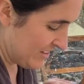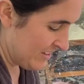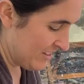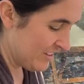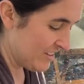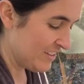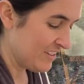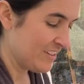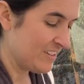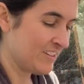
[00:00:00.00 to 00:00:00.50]

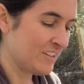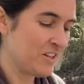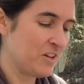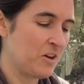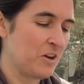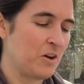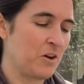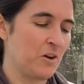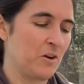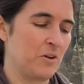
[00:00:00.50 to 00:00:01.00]

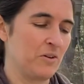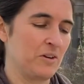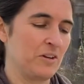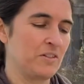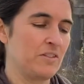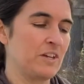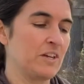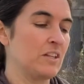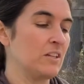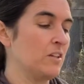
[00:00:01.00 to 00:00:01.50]
So, do you
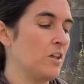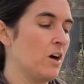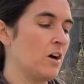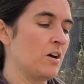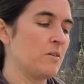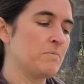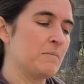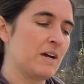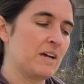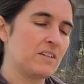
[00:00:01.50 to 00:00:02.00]
think
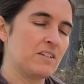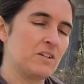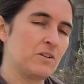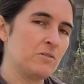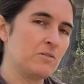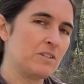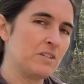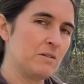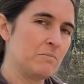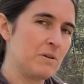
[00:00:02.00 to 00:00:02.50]
long back toe is
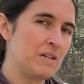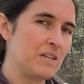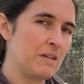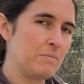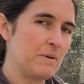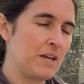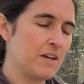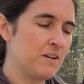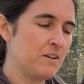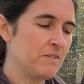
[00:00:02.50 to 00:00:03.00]
going to be any
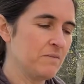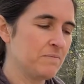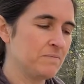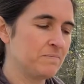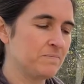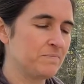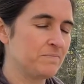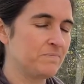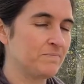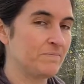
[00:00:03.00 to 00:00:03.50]
better?
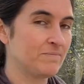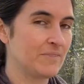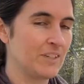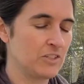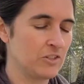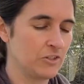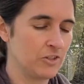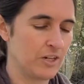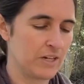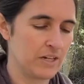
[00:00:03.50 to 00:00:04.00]
Let's
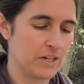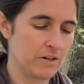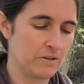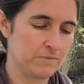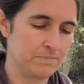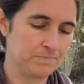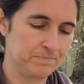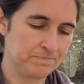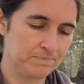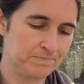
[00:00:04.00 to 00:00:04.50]
check it out.
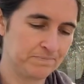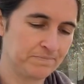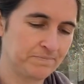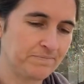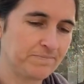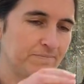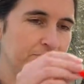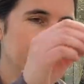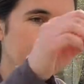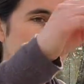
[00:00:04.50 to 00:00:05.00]

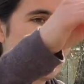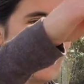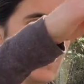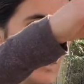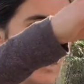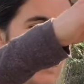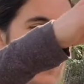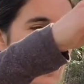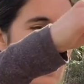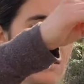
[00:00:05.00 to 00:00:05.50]

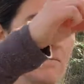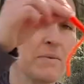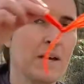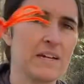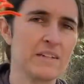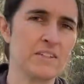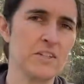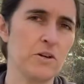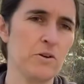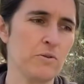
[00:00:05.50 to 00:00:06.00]
Long back
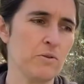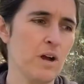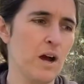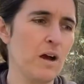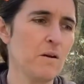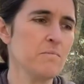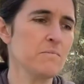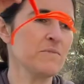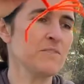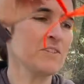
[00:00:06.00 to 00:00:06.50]
toe
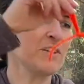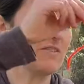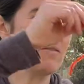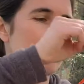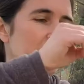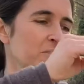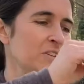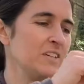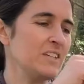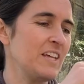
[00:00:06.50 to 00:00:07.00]
comes in
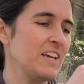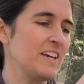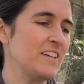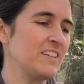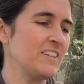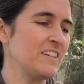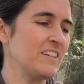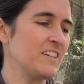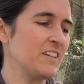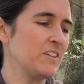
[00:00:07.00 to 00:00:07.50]
for a
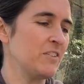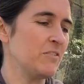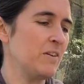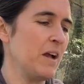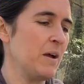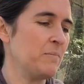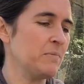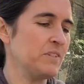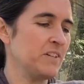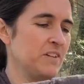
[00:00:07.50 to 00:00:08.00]
landing,
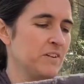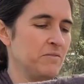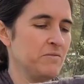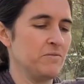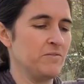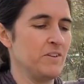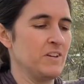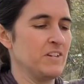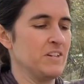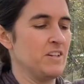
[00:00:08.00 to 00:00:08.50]
grabs on in
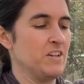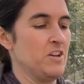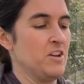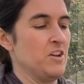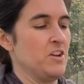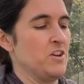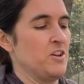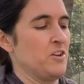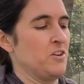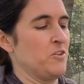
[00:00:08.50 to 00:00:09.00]
front,
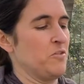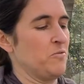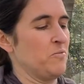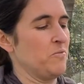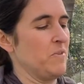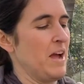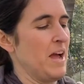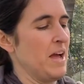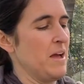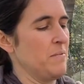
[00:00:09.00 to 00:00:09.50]

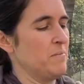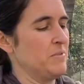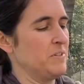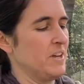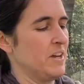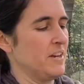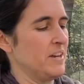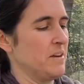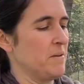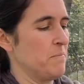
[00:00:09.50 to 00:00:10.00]
grabs
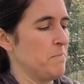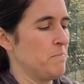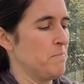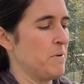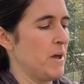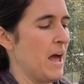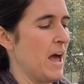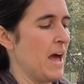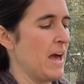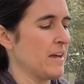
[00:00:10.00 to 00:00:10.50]
on in
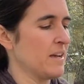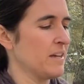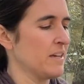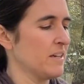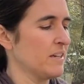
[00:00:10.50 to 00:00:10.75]
back.